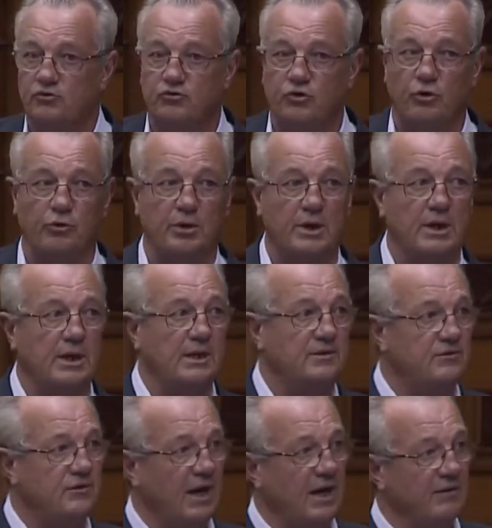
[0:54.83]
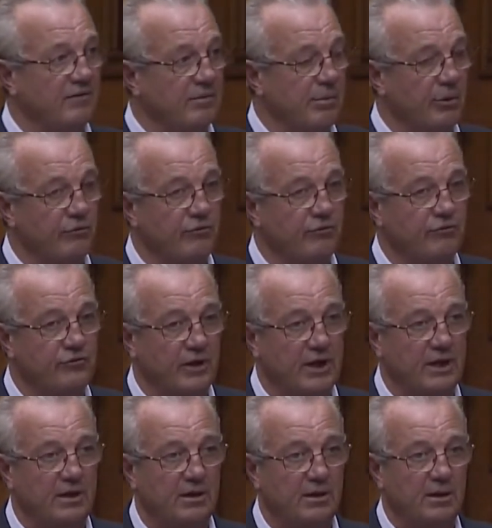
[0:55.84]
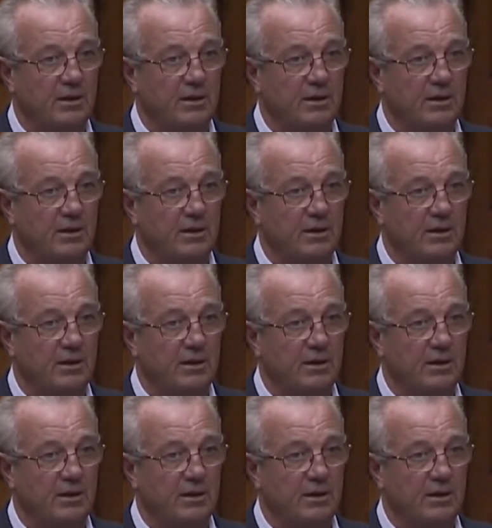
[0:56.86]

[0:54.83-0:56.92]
during the state of emergency